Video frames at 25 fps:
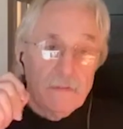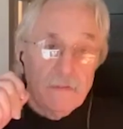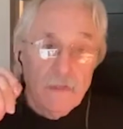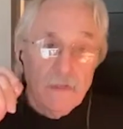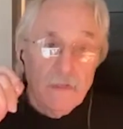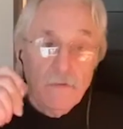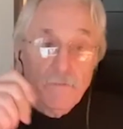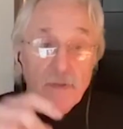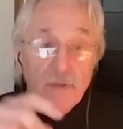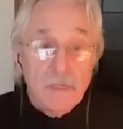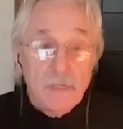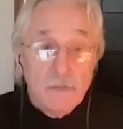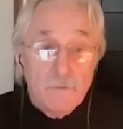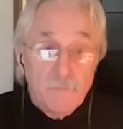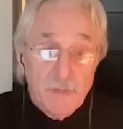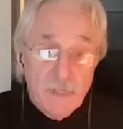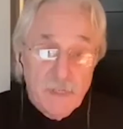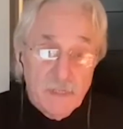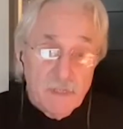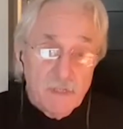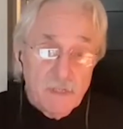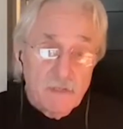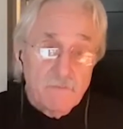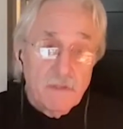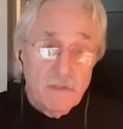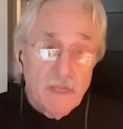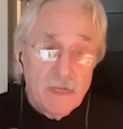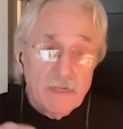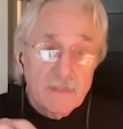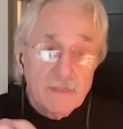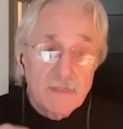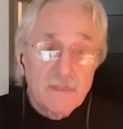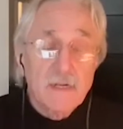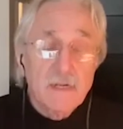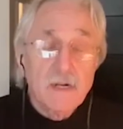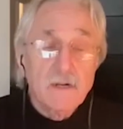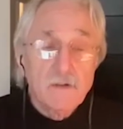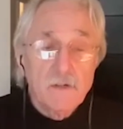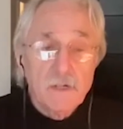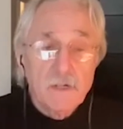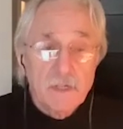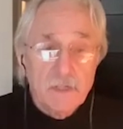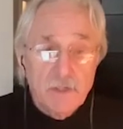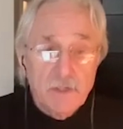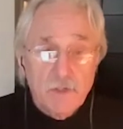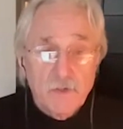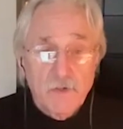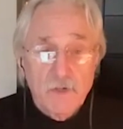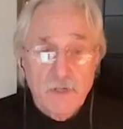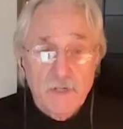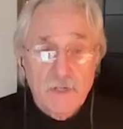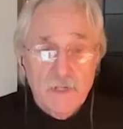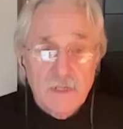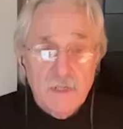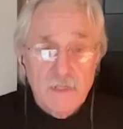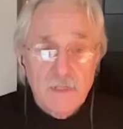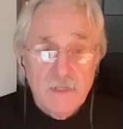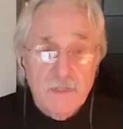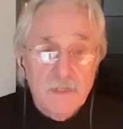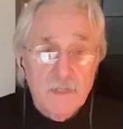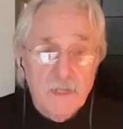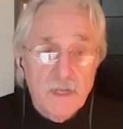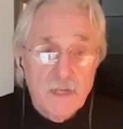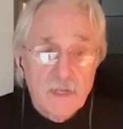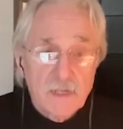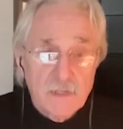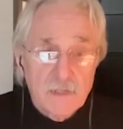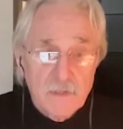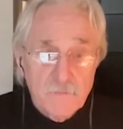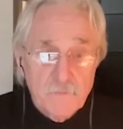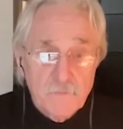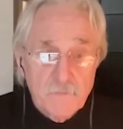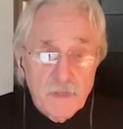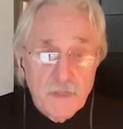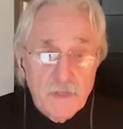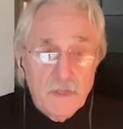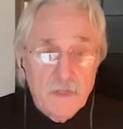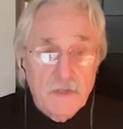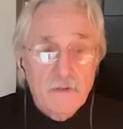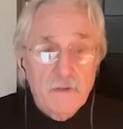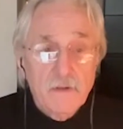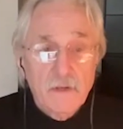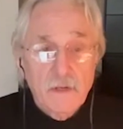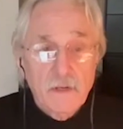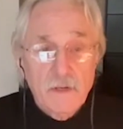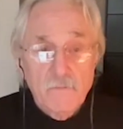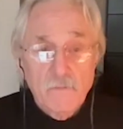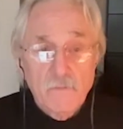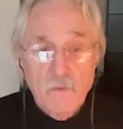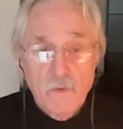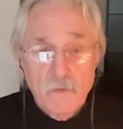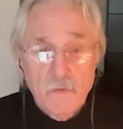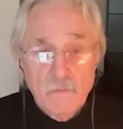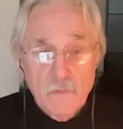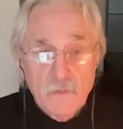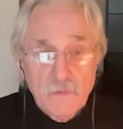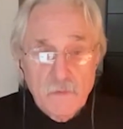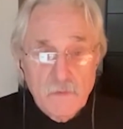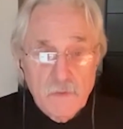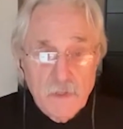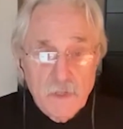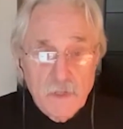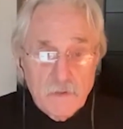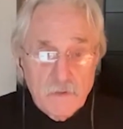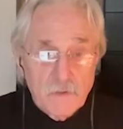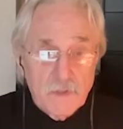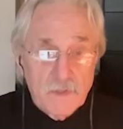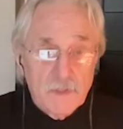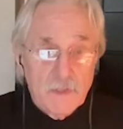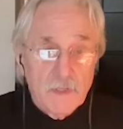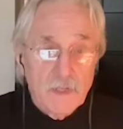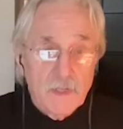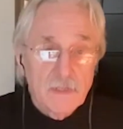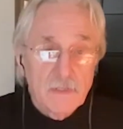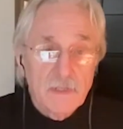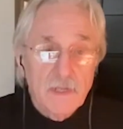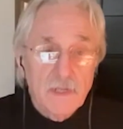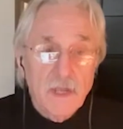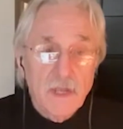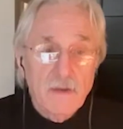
you mean as targets or as being, as